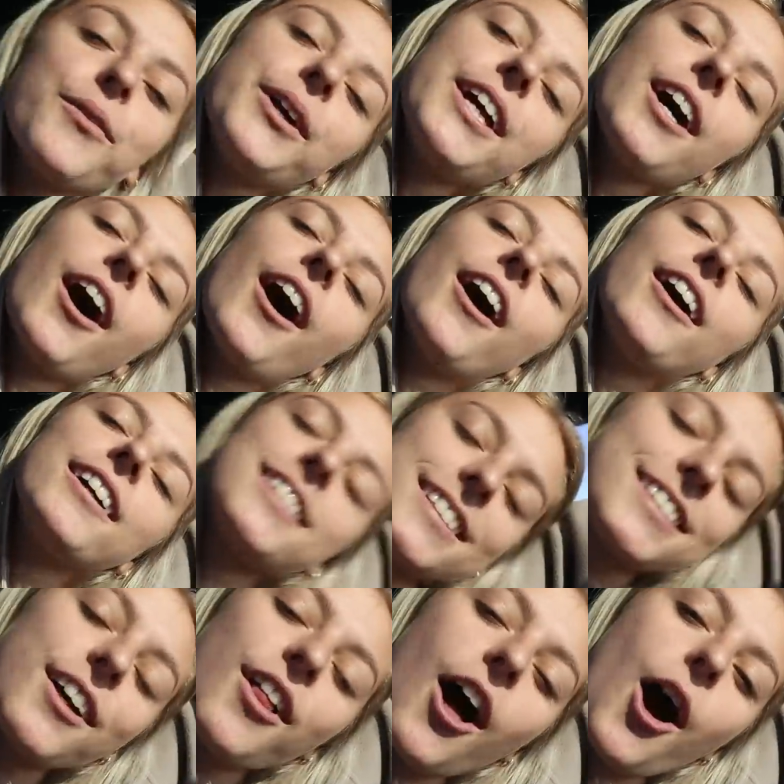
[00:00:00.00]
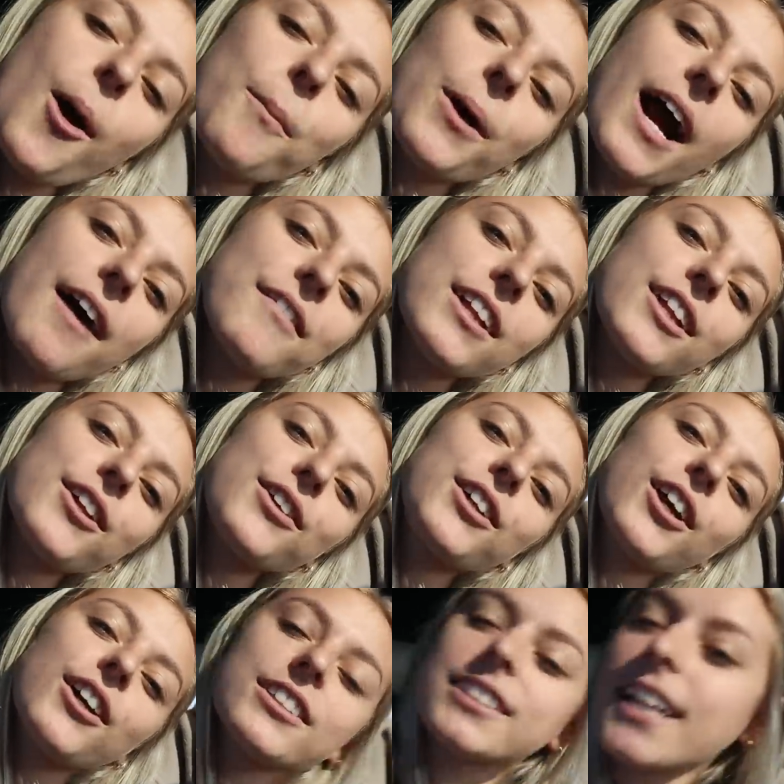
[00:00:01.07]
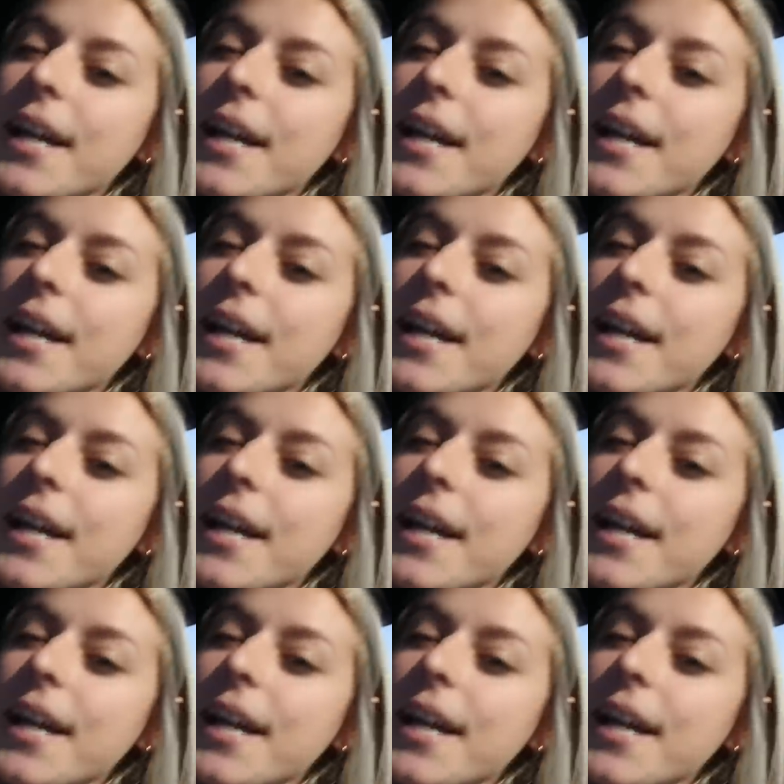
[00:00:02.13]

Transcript: We are still home. We're having a little girls'